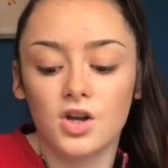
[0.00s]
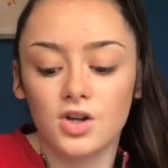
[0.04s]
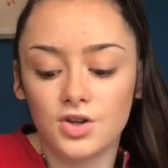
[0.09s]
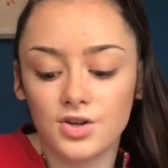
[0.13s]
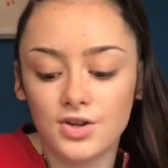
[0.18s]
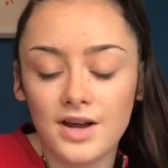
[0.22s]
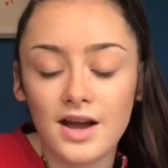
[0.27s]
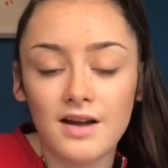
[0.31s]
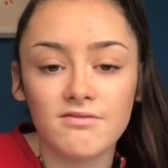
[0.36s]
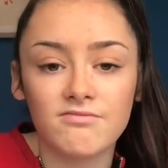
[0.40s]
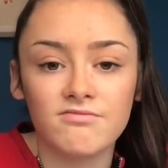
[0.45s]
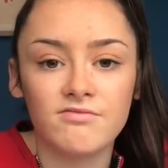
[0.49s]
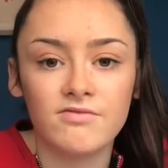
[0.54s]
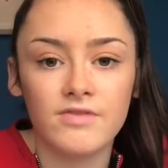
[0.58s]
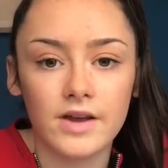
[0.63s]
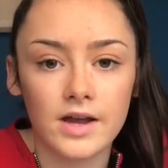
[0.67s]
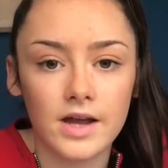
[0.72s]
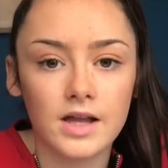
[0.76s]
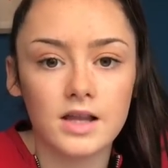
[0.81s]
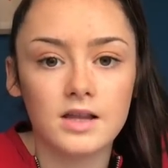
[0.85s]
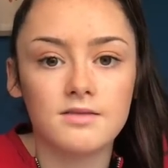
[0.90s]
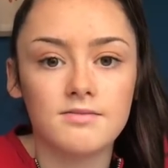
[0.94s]
you get
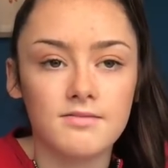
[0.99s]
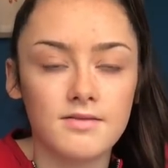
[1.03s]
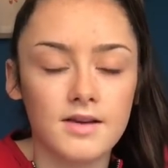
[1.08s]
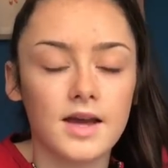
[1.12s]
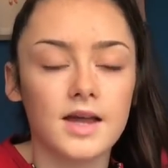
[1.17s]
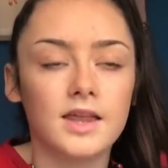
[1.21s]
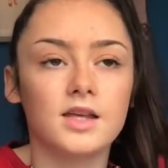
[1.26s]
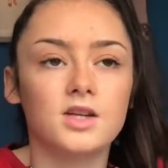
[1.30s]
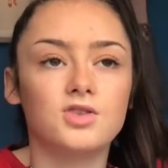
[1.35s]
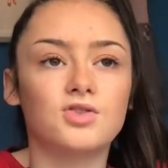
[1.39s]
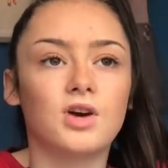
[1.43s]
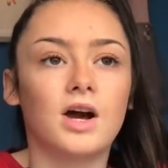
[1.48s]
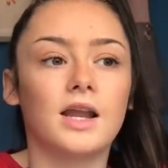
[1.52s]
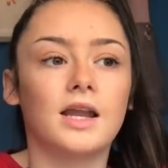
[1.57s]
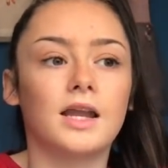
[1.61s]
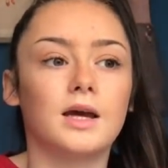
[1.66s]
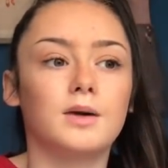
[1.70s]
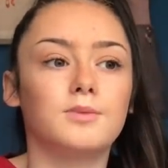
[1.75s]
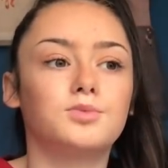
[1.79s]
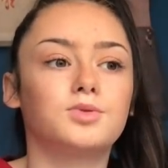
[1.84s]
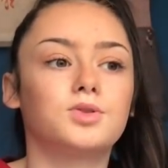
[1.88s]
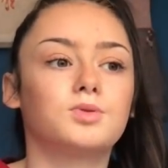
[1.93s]
really, really dry
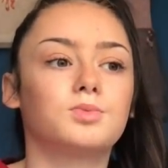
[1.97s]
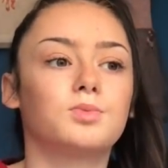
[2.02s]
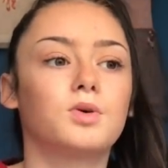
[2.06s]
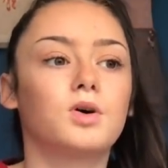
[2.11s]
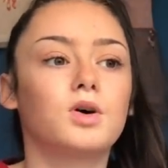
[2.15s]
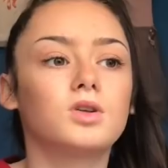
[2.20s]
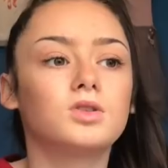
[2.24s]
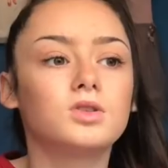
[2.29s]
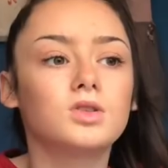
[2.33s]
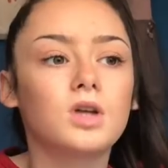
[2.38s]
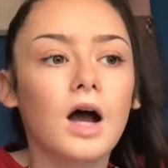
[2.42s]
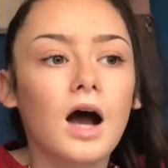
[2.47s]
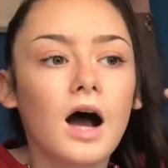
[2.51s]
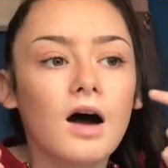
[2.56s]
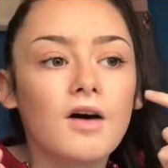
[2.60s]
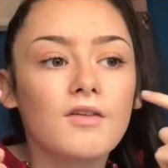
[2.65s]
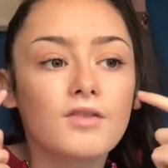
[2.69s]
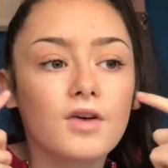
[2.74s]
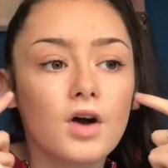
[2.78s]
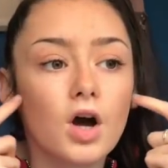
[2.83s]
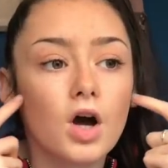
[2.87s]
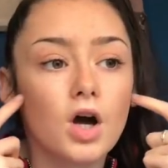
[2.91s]
lips because you have
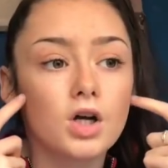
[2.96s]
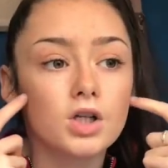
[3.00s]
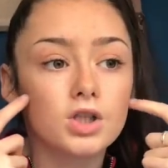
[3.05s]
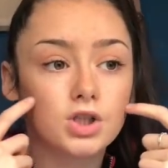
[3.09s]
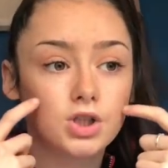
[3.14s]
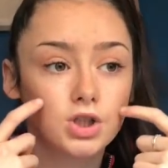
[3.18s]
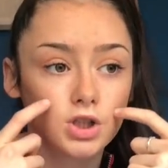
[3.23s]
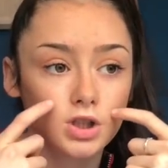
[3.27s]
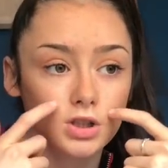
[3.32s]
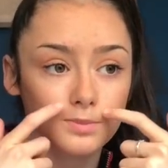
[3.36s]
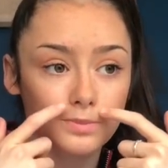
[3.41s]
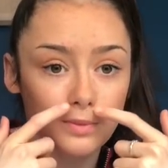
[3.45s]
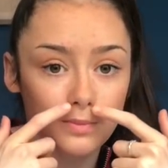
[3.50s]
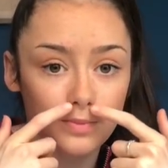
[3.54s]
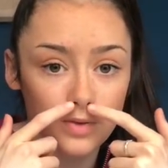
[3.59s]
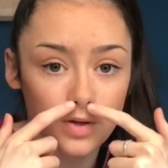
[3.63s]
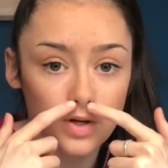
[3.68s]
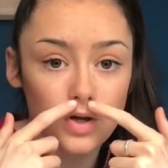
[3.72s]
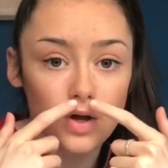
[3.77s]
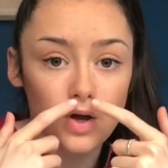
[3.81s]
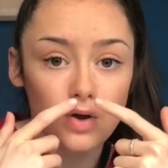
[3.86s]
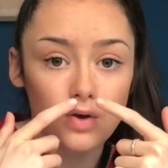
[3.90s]
a tube up
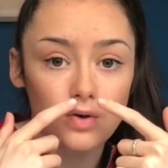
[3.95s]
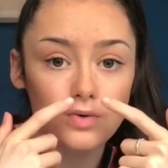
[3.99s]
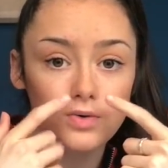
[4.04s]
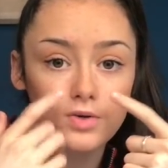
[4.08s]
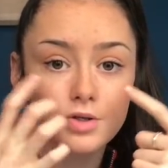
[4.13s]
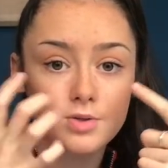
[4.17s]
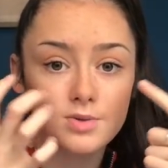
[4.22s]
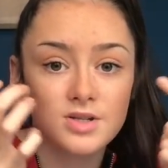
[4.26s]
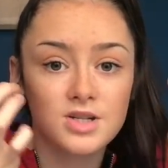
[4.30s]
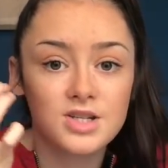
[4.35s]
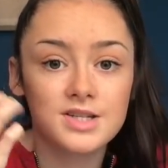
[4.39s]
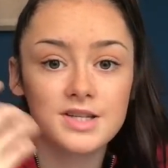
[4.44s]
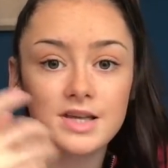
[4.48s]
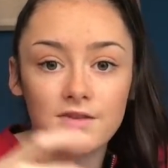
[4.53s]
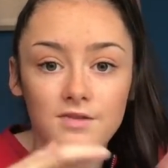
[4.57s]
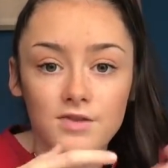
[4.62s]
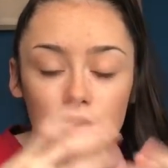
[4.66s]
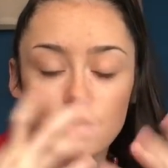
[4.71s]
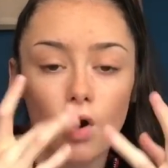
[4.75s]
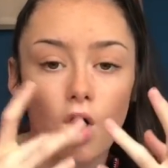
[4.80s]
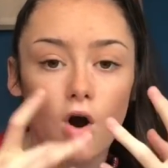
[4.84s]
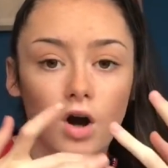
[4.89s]
your nose which is
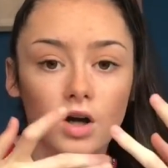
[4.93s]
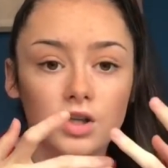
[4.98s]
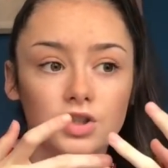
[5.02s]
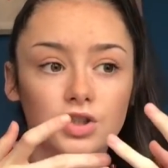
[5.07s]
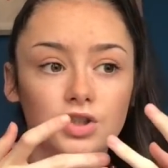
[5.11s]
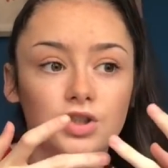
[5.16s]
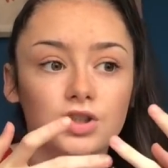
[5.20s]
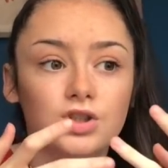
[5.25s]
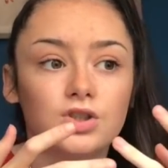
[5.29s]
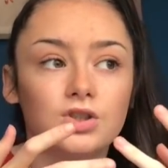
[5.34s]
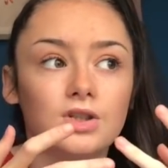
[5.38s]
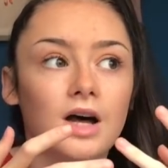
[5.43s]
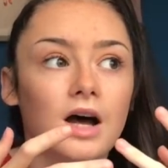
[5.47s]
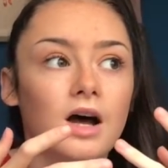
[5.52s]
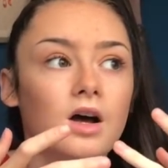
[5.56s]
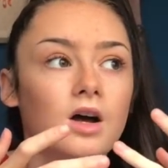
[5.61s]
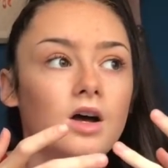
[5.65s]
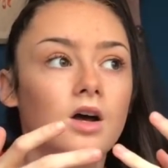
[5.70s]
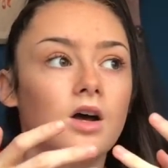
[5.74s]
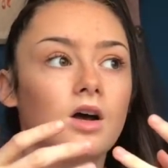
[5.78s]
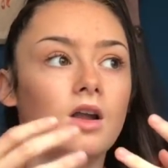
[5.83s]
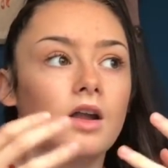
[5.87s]
giving you oxygen, so that
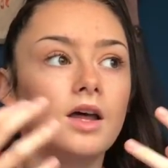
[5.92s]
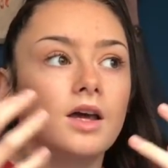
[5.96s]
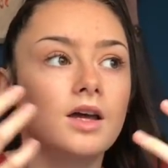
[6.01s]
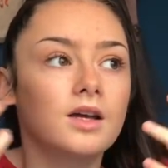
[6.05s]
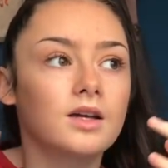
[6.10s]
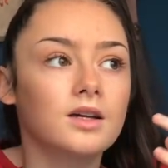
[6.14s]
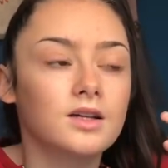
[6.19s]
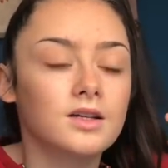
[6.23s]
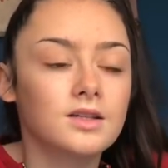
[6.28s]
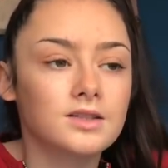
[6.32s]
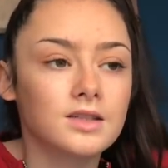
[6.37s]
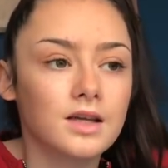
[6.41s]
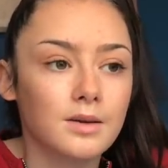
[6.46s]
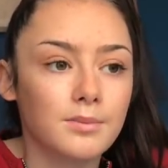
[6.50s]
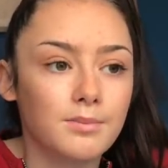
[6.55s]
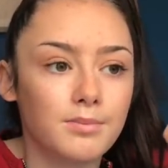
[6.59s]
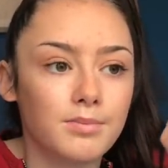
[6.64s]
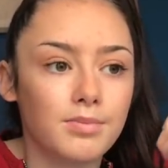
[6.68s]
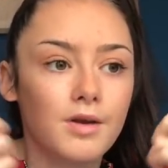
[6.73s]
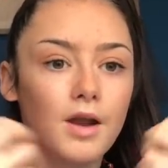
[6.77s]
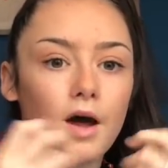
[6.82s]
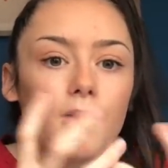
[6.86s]
like it's like
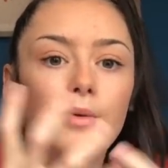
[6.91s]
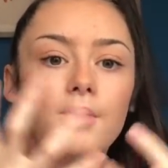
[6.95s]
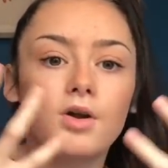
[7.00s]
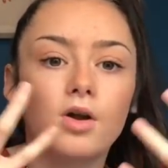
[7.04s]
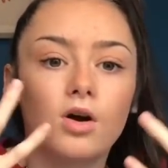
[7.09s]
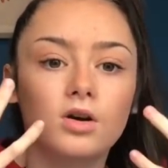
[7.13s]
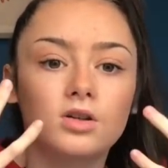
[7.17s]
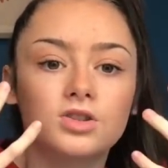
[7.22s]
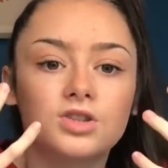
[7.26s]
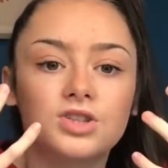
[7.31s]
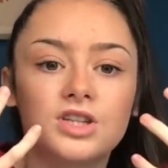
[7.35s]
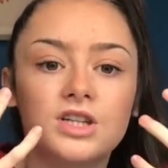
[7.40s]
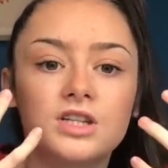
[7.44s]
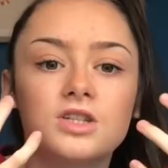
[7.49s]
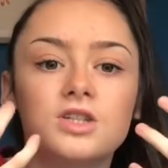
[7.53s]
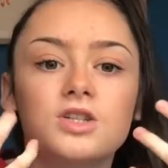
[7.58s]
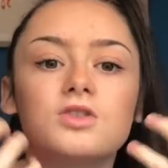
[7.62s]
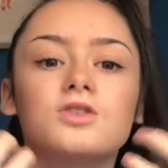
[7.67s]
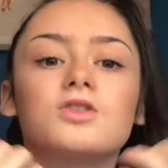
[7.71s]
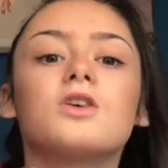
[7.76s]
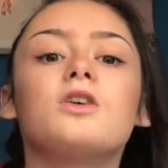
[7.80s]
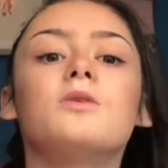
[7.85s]
blowing oxygen
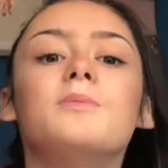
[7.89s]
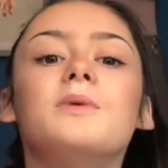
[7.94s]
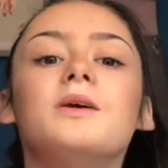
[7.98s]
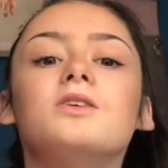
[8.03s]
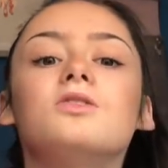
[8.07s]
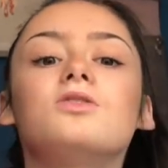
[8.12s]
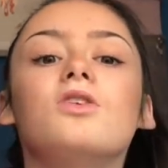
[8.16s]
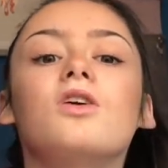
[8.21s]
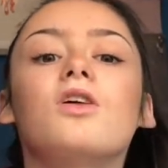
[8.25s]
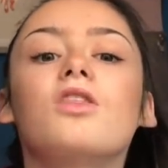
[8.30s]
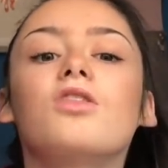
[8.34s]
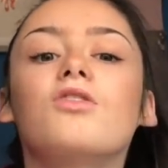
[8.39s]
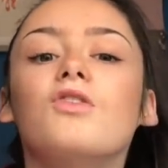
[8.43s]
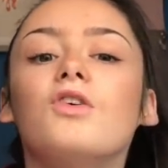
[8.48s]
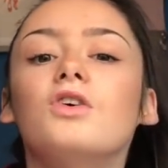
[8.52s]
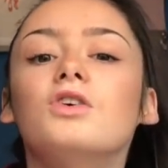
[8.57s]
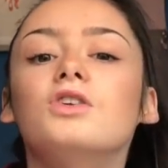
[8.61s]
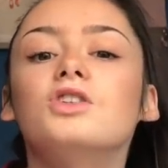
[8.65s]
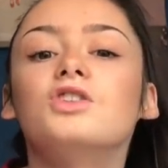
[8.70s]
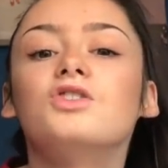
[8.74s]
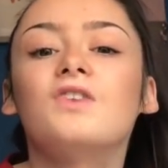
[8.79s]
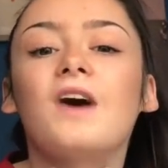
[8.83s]
into you, so it makes your
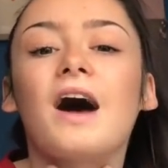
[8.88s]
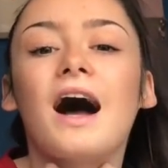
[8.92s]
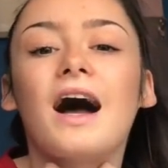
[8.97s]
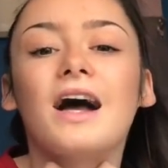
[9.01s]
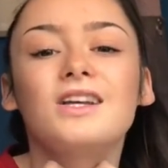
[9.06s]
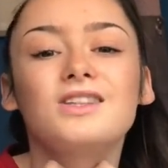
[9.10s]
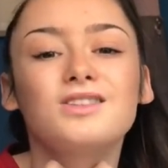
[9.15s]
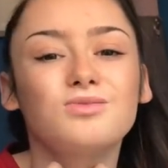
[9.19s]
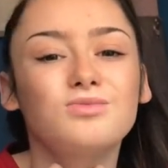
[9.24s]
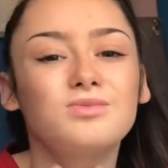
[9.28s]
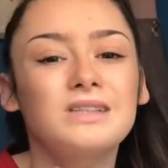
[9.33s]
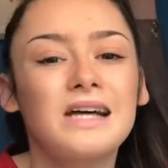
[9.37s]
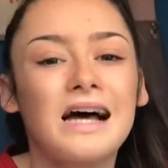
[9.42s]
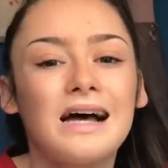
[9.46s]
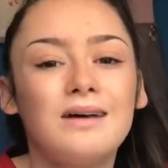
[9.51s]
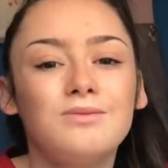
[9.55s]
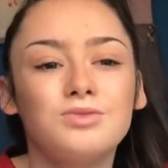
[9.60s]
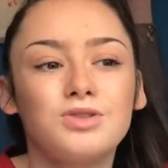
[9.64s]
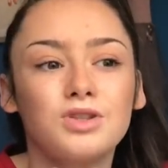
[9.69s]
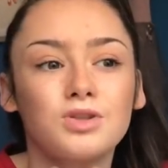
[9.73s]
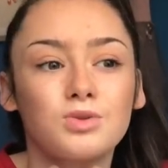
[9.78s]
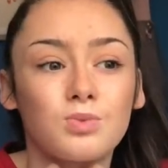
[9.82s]
throat dry
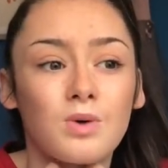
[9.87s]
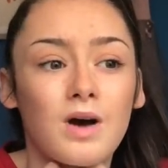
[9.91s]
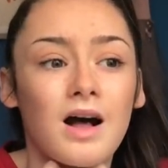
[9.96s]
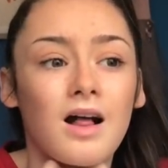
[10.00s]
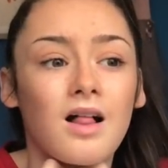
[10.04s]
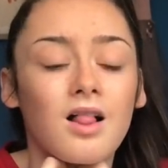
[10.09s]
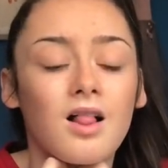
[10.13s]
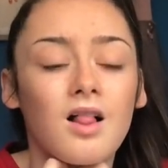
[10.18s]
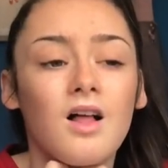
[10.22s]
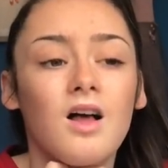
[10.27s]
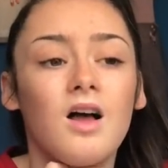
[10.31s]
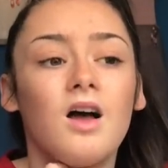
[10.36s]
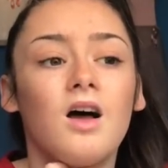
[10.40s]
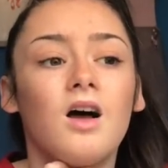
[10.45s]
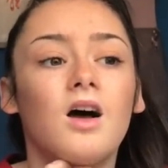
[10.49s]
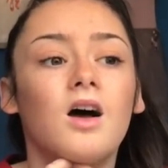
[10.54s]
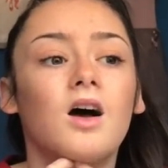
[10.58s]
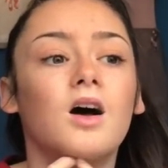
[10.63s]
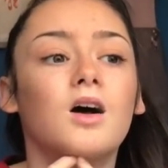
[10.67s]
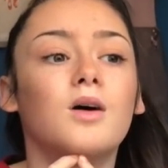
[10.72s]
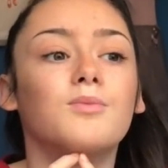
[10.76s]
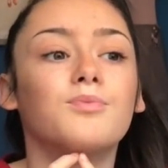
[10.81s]
sometimes as well.
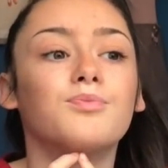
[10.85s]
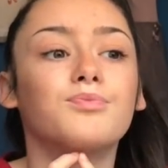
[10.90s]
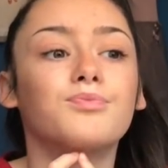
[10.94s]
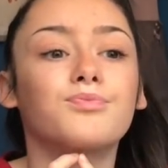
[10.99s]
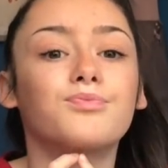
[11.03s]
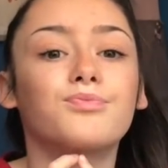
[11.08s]
And